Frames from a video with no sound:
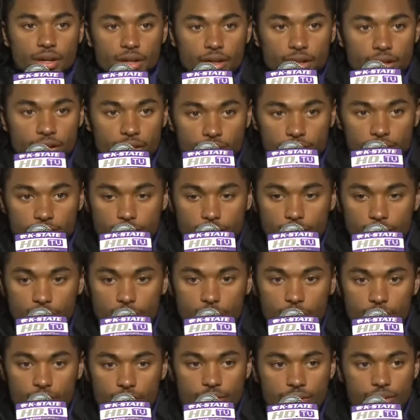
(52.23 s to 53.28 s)

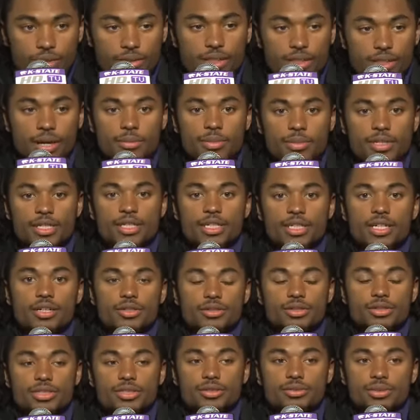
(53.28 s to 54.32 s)
Well, I mean, the
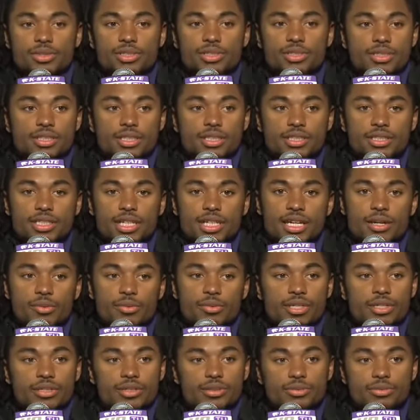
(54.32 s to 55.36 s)
coaches were saying
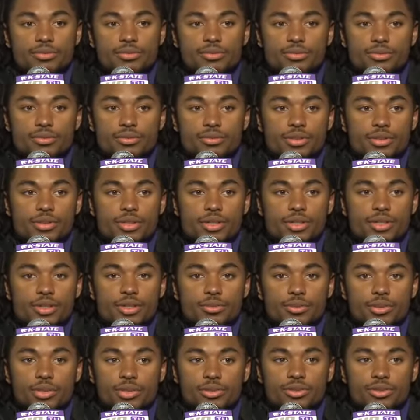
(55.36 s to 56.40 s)
we're gonna
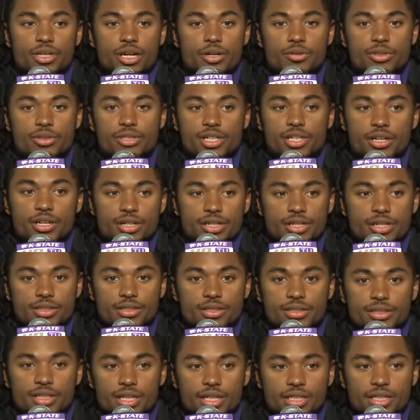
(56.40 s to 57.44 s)
try to return
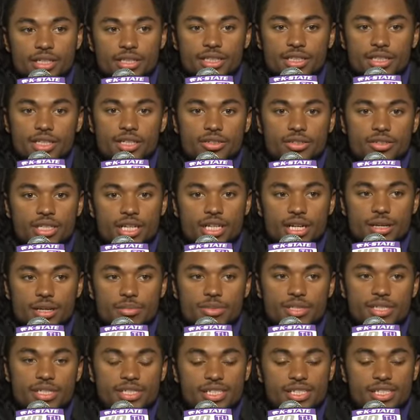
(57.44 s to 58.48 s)
it. I looked at Coach
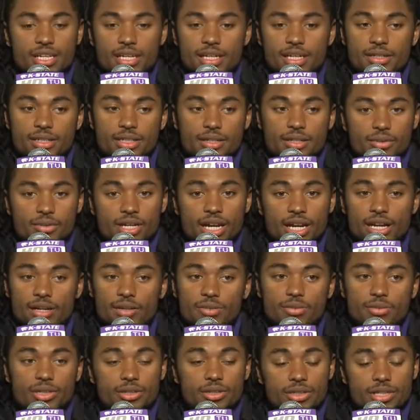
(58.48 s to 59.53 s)
Kleiman, he said, we got
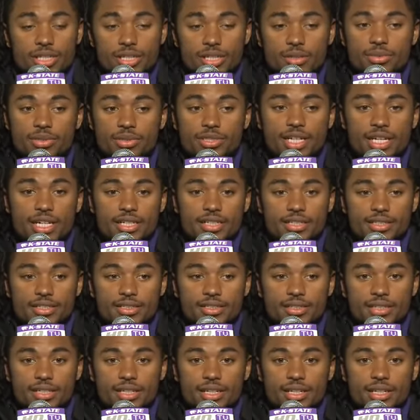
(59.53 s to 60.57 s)
it, we're gonna get it protected.